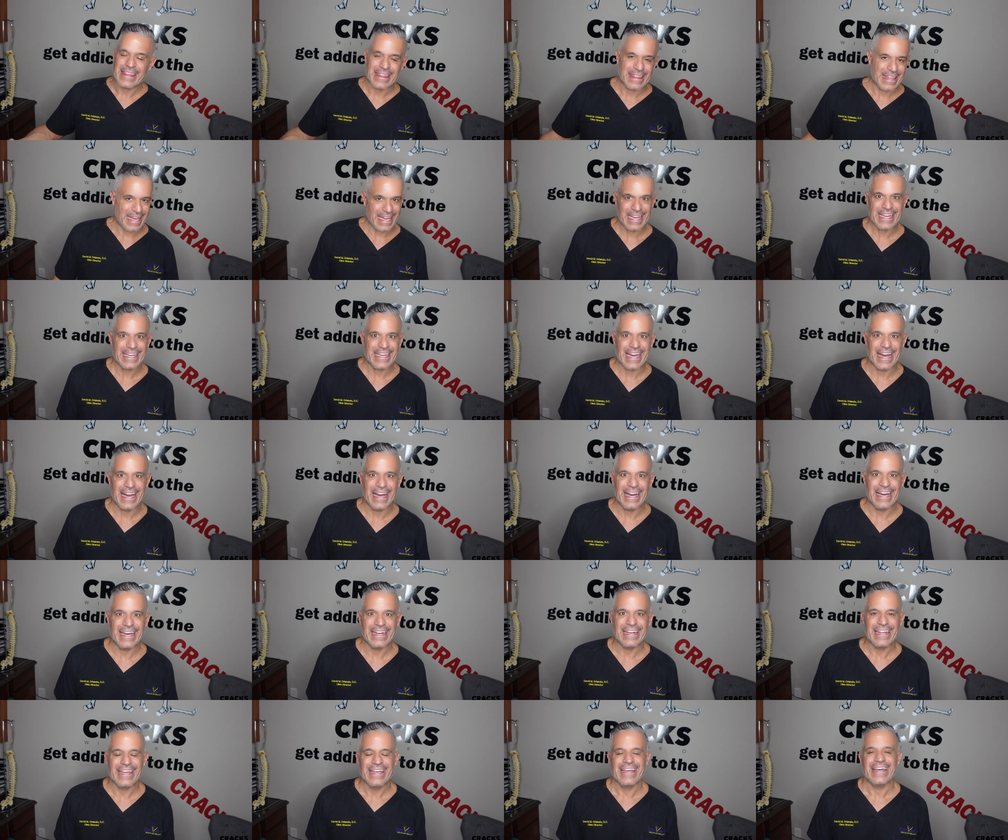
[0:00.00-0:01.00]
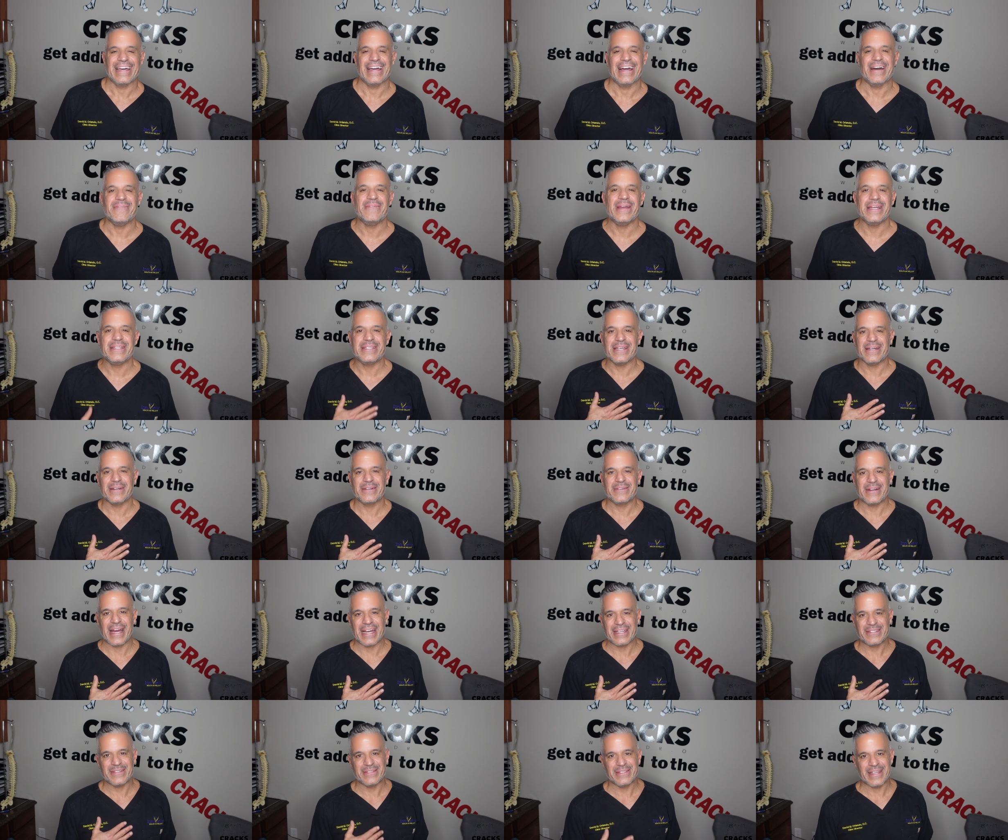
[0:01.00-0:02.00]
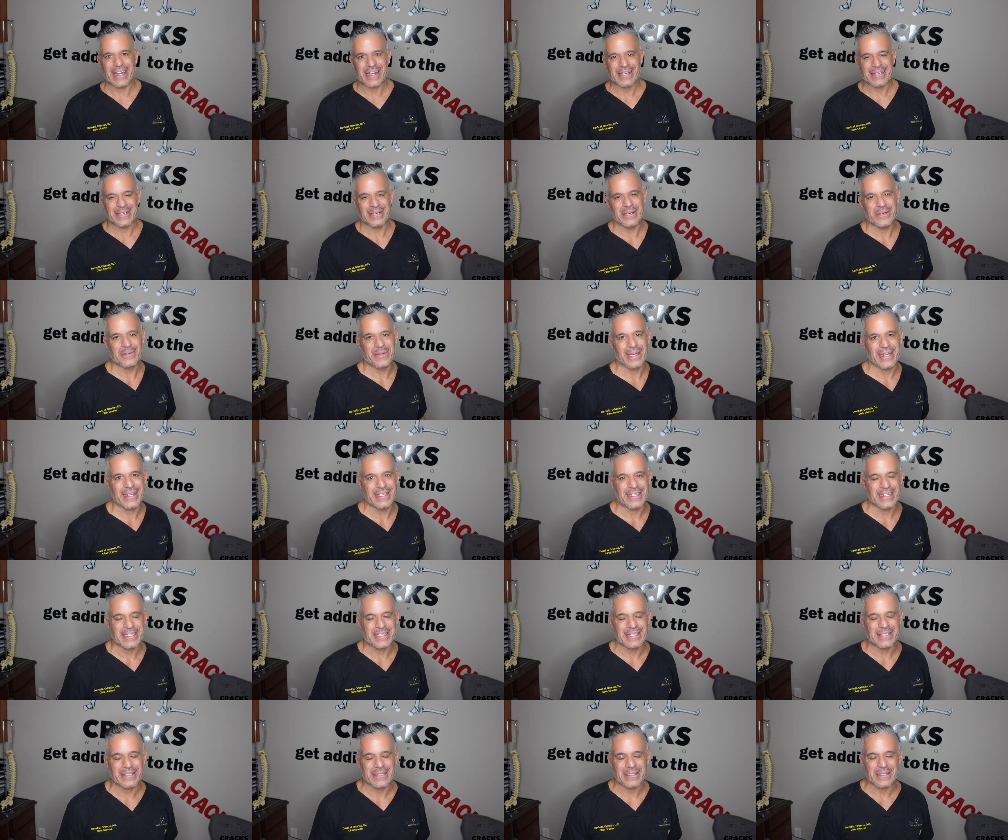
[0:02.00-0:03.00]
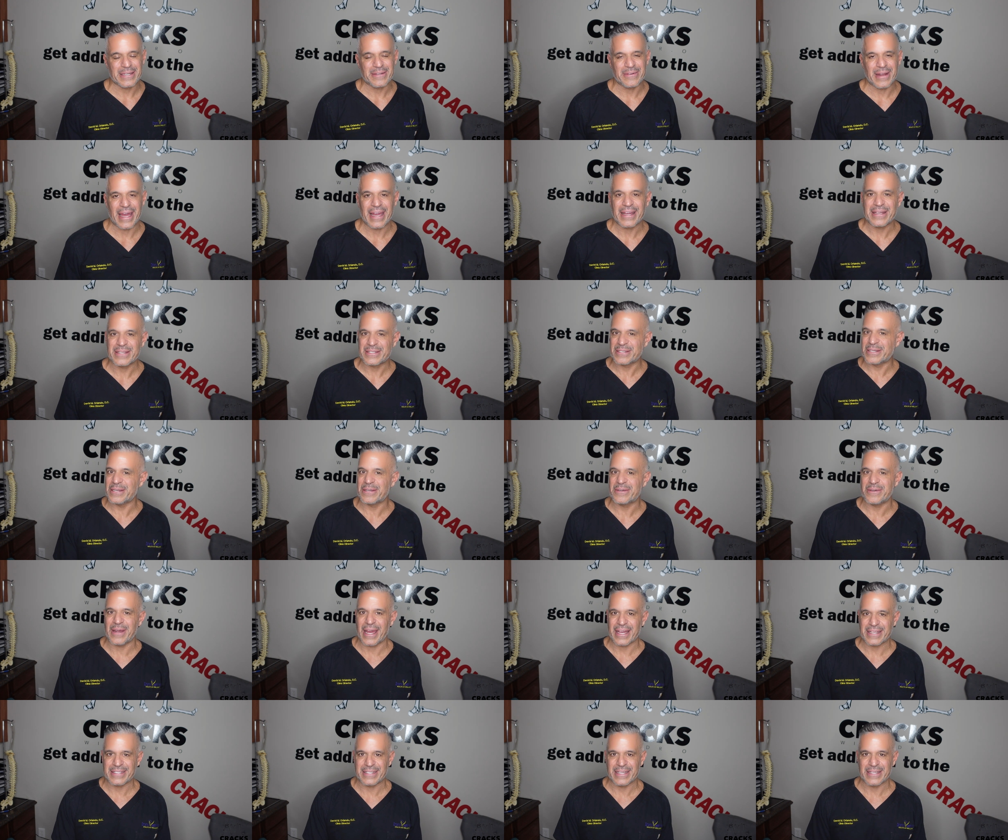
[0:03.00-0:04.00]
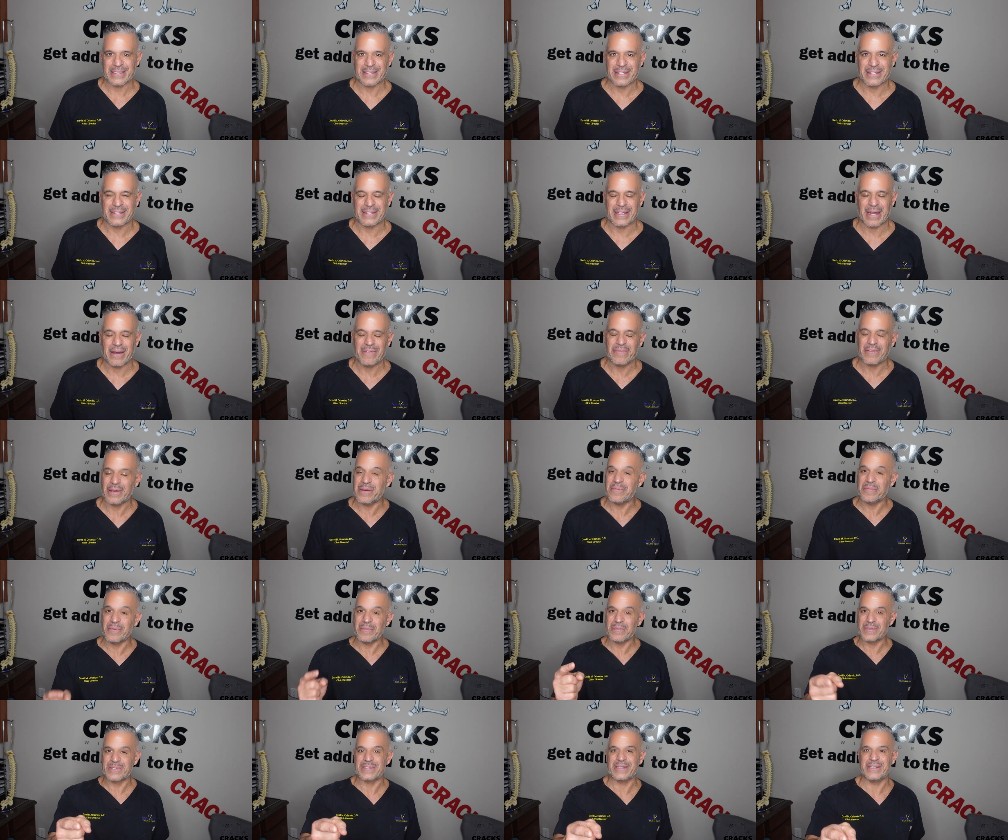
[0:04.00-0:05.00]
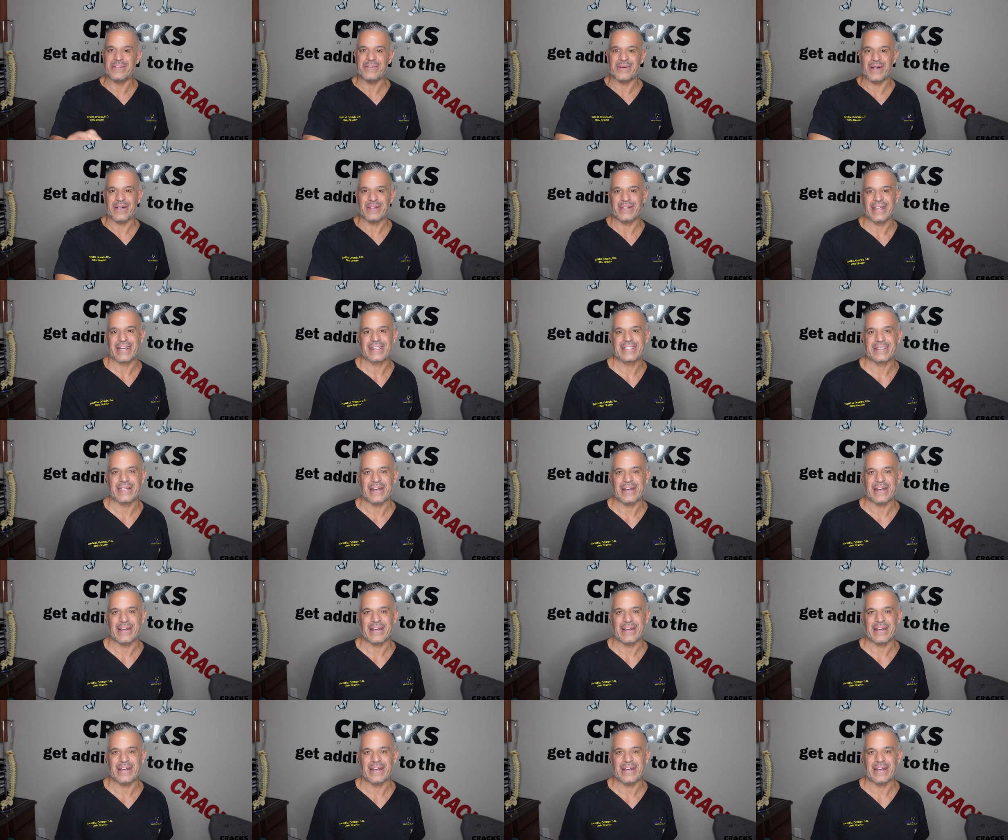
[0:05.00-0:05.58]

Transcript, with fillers: Thank God. I'm ATL Cracks with Dr. O. Get addicted to the crack because good crack sells itself. And we'll see you all next